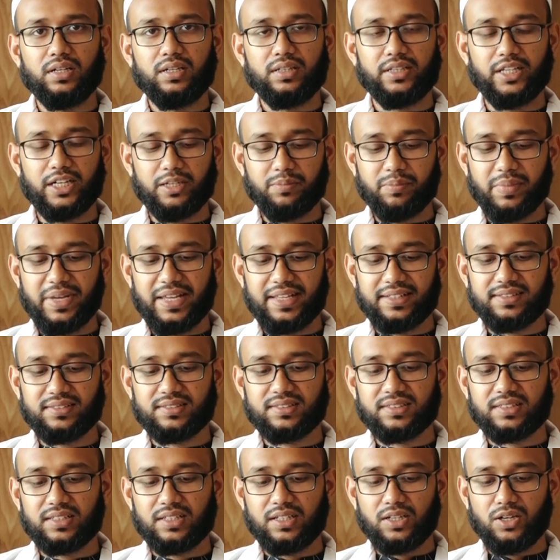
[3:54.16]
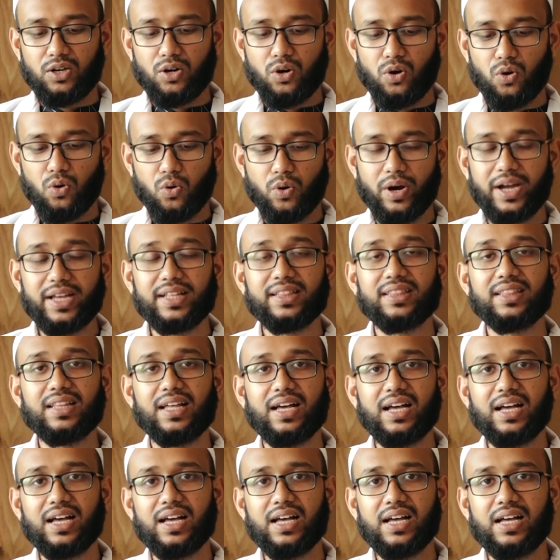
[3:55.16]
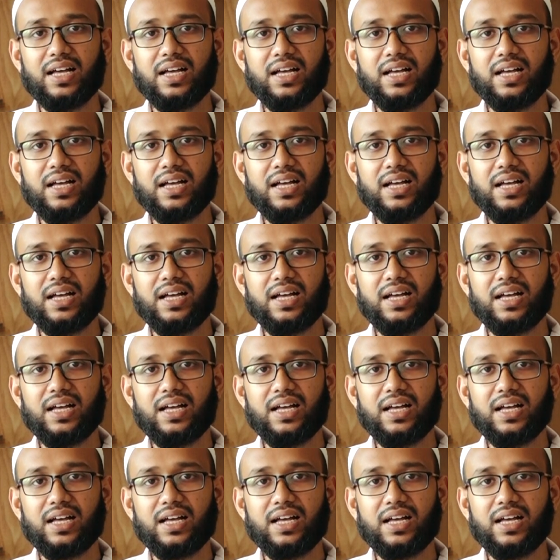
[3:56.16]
that means when the